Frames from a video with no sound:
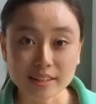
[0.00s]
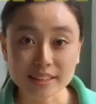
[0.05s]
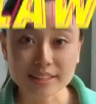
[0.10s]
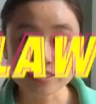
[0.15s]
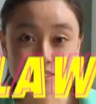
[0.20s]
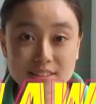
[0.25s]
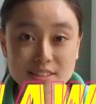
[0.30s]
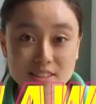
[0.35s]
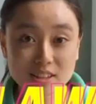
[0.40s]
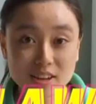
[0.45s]

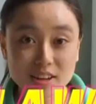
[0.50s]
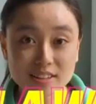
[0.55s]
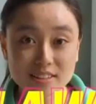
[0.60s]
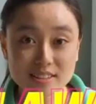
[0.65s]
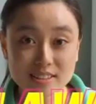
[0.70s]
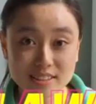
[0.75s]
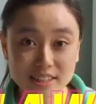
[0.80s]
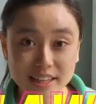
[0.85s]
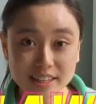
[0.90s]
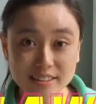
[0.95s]
Lenz's law
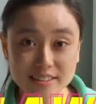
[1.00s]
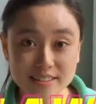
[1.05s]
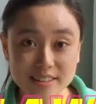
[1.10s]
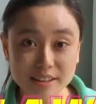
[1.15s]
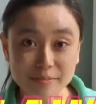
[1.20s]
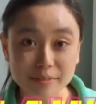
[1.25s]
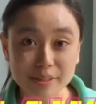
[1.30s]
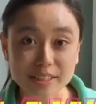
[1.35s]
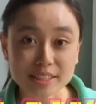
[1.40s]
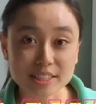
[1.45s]
states
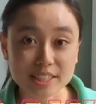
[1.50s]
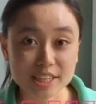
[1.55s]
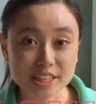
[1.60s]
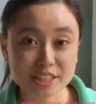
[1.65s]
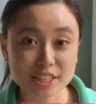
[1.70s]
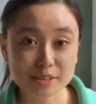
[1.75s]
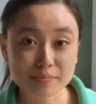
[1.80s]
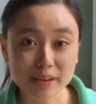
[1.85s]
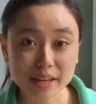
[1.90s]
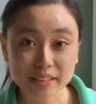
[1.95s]
that when a
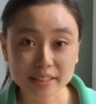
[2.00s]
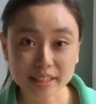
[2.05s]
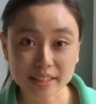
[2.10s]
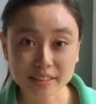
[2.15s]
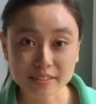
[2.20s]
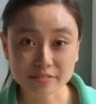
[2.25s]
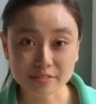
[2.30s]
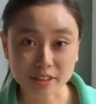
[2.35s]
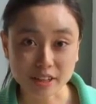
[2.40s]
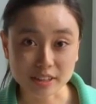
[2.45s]
changing
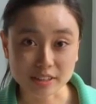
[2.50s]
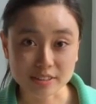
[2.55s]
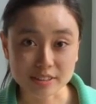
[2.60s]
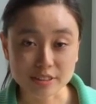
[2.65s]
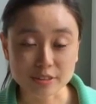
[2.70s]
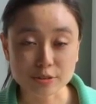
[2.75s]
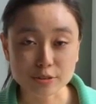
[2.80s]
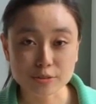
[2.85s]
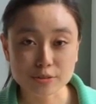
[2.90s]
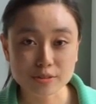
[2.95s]
magnetic flux
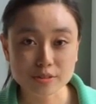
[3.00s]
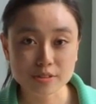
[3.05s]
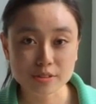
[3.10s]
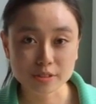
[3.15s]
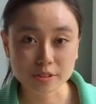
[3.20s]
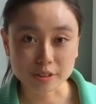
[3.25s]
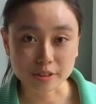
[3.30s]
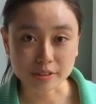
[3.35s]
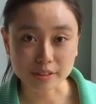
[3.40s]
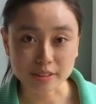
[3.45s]
induces a
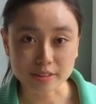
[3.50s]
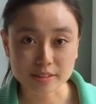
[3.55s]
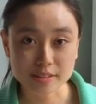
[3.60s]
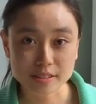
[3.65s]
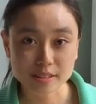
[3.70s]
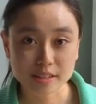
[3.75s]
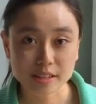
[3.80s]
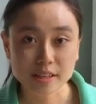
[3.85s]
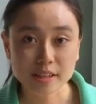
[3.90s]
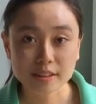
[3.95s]
current,
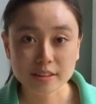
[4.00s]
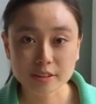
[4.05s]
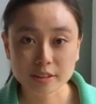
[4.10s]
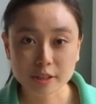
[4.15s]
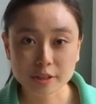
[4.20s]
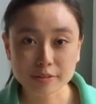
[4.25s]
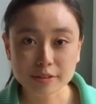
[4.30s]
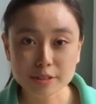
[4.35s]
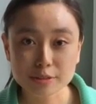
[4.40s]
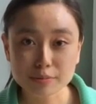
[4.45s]
the
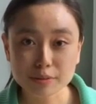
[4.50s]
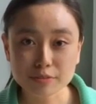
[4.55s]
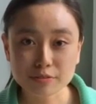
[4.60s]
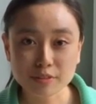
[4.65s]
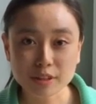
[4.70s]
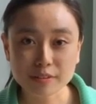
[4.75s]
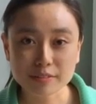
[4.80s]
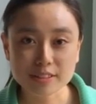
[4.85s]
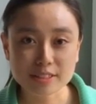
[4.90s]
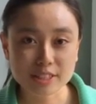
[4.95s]
current will
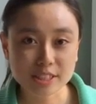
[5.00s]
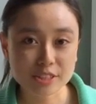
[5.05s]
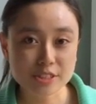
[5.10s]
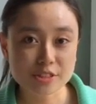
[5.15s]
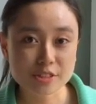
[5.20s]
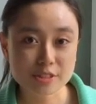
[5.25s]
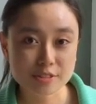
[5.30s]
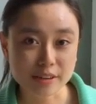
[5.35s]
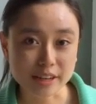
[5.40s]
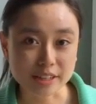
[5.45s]
flow in such a
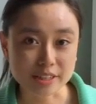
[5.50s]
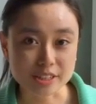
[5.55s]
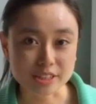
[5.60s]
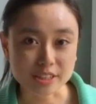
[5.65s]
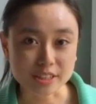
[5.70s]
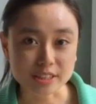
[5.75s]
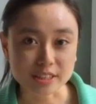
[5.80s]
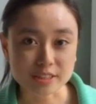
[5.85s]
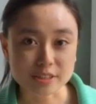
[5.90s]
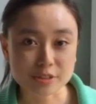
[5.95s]

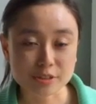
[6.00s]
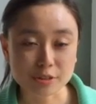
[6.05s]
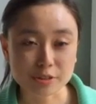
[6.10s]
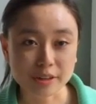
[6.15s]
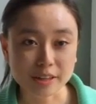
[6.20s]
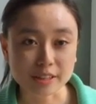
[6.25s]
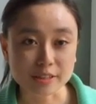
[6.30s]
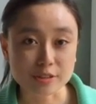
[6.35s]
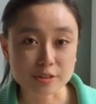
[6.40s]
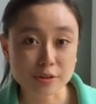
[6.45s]
direction as to
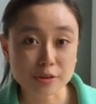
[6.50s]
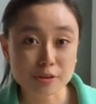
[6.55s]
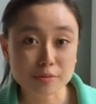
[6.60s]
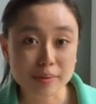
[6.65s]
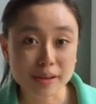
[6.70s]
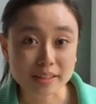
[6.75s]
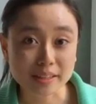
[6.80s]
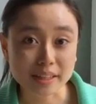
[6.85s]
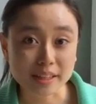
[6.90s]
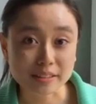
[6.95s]
create its own
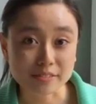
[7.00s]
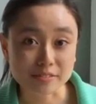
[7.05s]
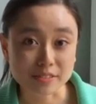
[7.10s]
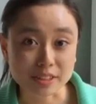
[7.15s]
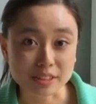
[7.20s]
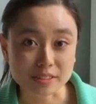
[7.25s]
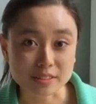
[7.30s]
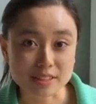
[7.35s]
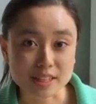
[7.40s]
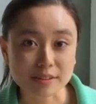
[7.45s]
magnetic
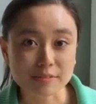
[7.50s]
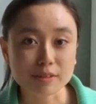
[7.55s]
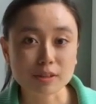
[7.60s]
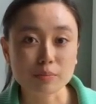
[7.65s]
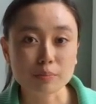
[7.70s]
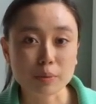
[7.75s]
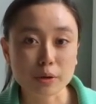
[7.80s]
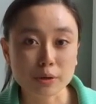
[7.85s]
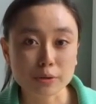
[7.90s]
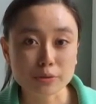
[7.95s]
fields that will
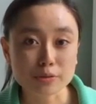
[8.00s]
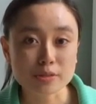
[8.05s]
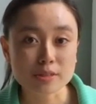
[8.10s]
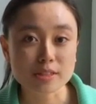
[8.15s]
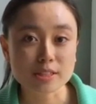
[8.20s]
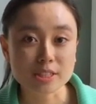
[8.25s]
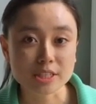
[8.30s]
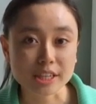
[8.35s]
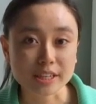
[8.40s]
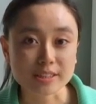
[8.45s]
oppose
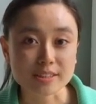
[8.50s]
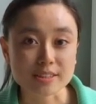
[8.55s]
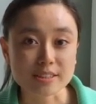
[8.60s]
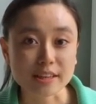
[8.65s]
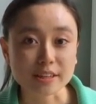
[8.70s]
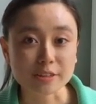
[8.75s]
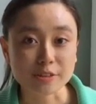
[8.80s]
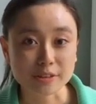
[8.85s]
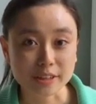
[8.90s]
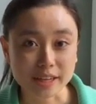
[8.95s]
the change
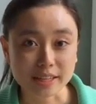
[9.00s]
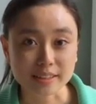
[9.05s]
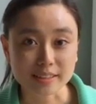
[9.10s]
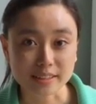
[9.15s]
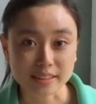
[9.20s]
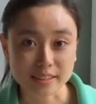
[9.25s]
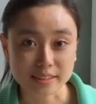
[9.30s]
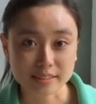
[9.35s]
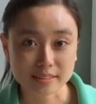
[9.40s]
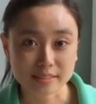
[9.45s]
that
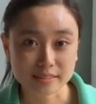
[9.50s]
created it.